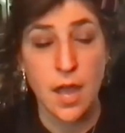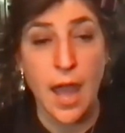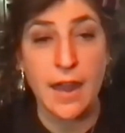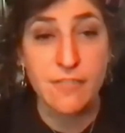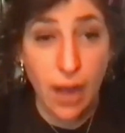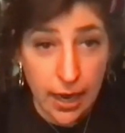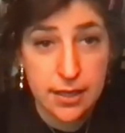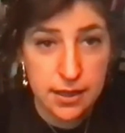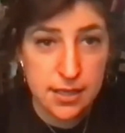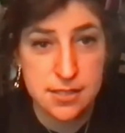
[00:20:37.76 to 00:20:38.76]
And if I
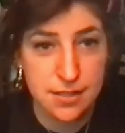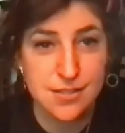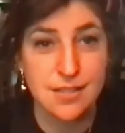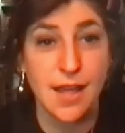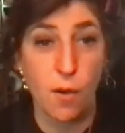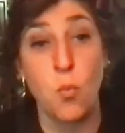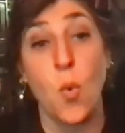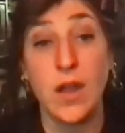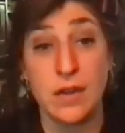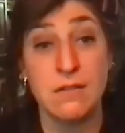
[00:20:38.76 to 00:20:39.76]
had listened to that
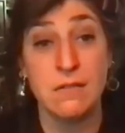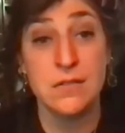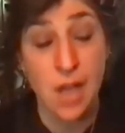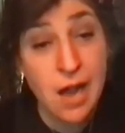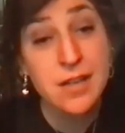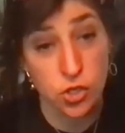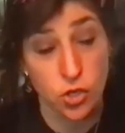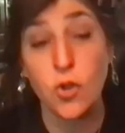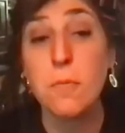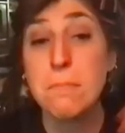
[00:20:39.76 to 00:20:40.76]
one
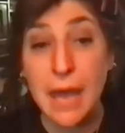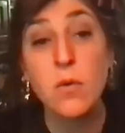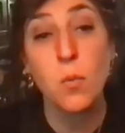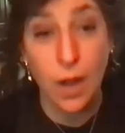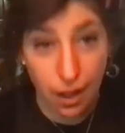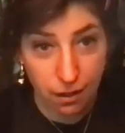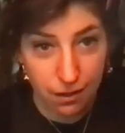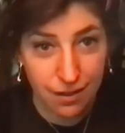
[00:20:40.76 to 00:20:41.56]
doctor who meant well,